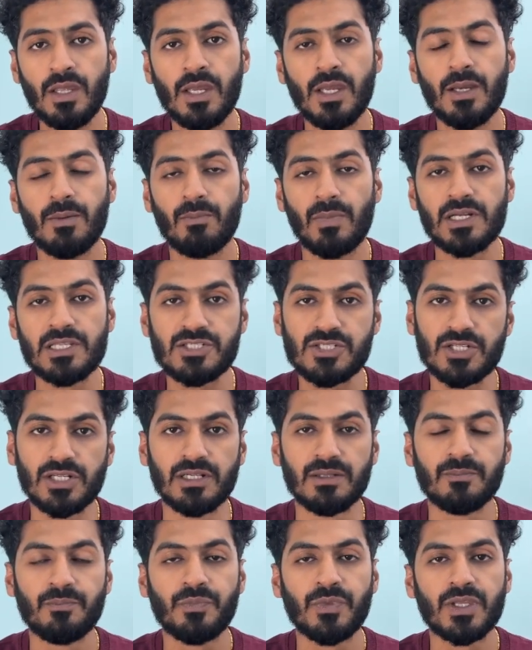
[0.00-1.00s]
But still,
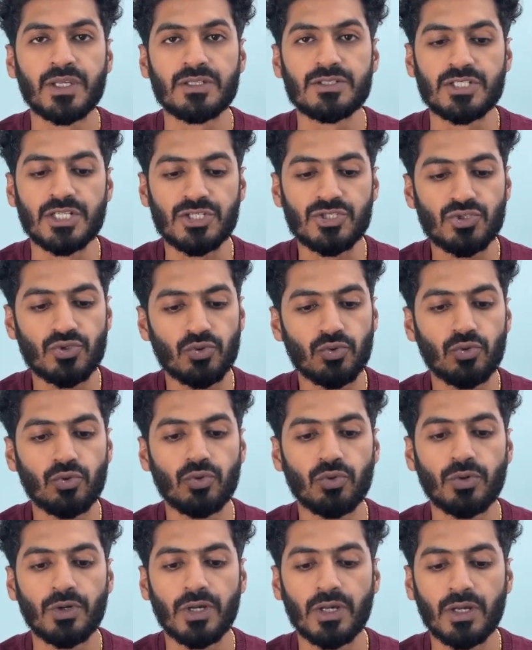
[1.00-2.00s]
just to
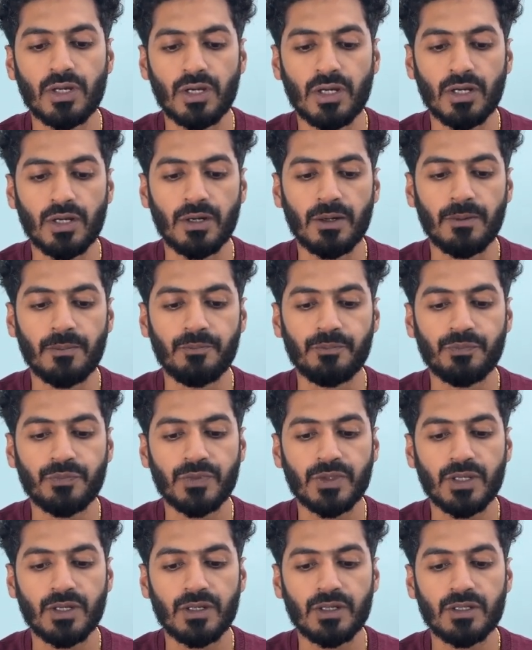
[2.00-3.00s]
um,
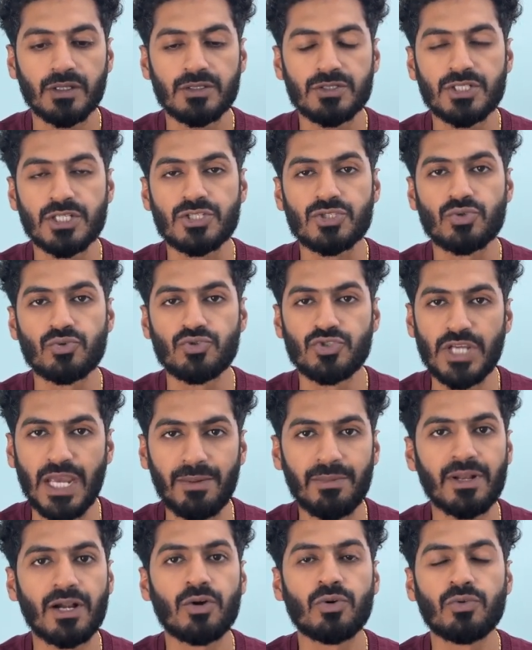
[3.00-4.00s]
just to jam
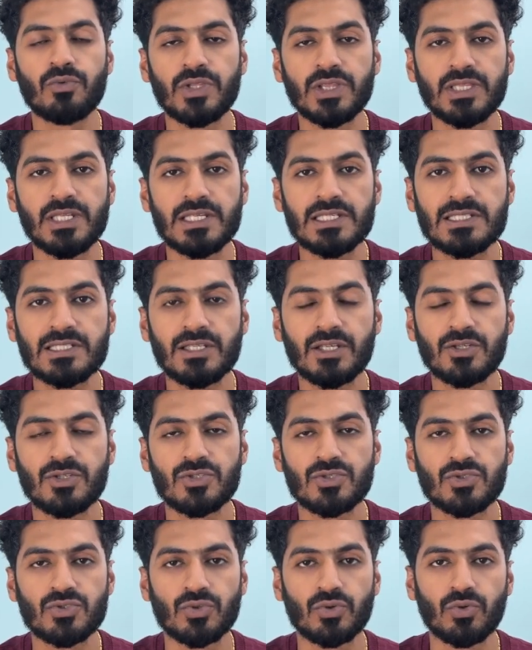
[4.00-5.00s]
around with this,
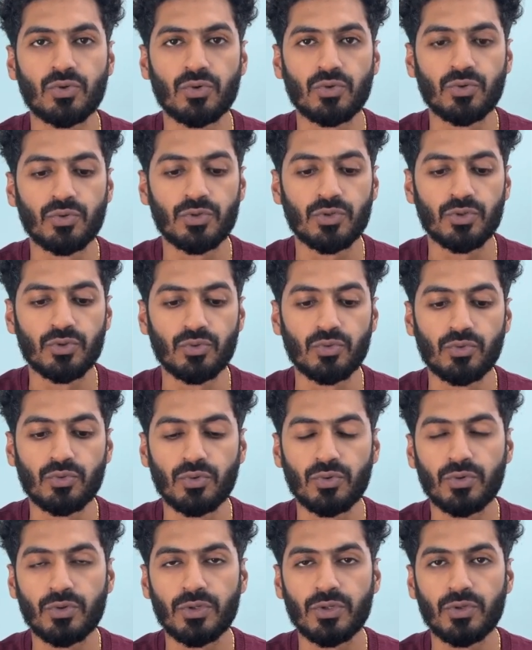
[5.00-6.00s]
so
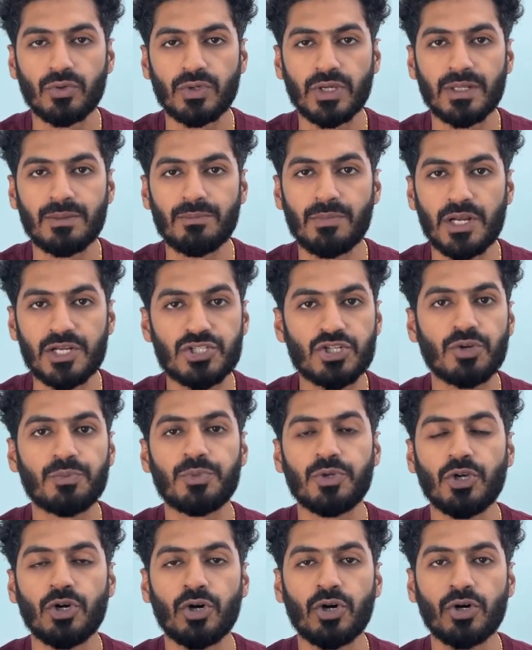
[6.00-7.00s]
you can brush up
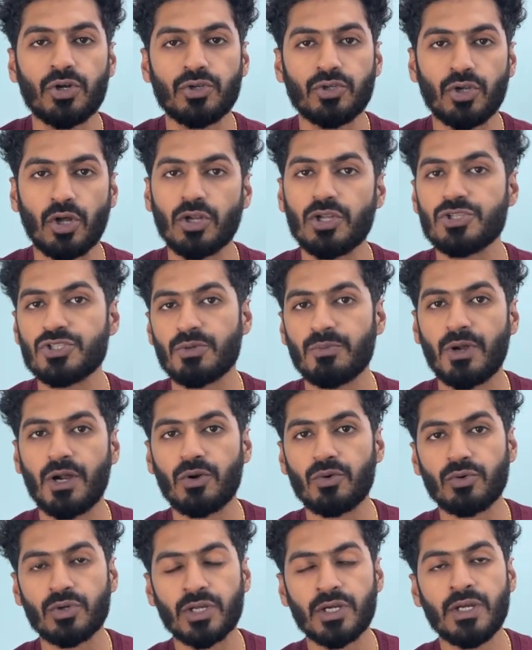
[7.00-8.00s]
your knowledge
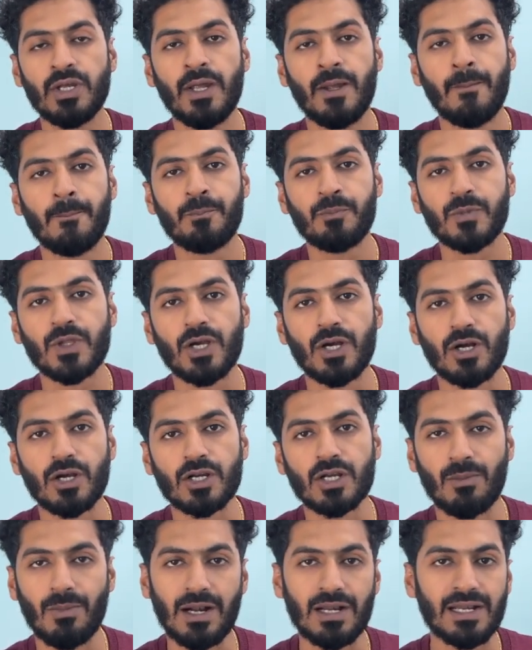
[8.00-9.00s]
about
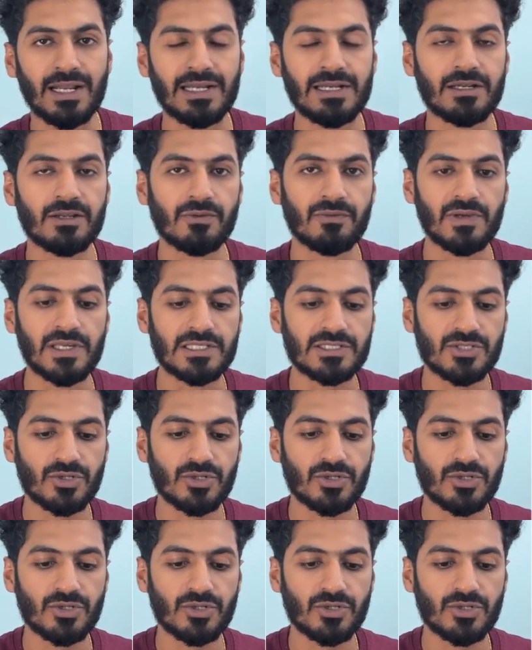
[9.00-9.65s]
command line interface.